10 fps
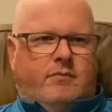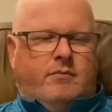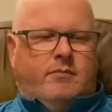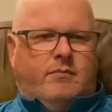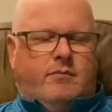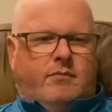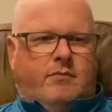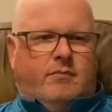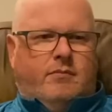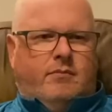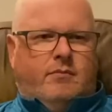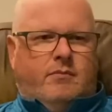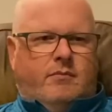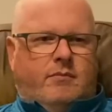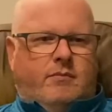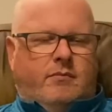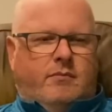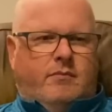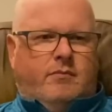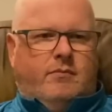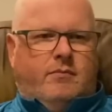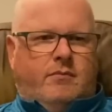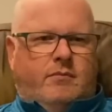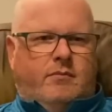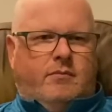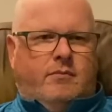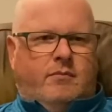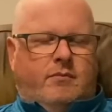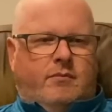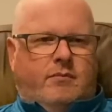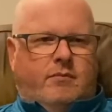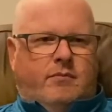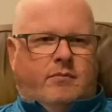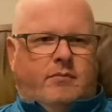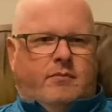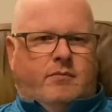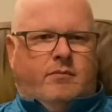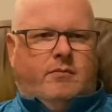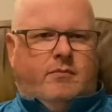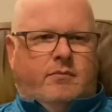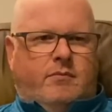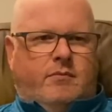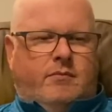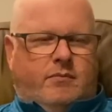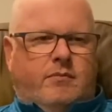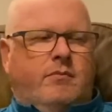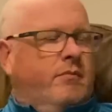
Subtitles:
[no speech]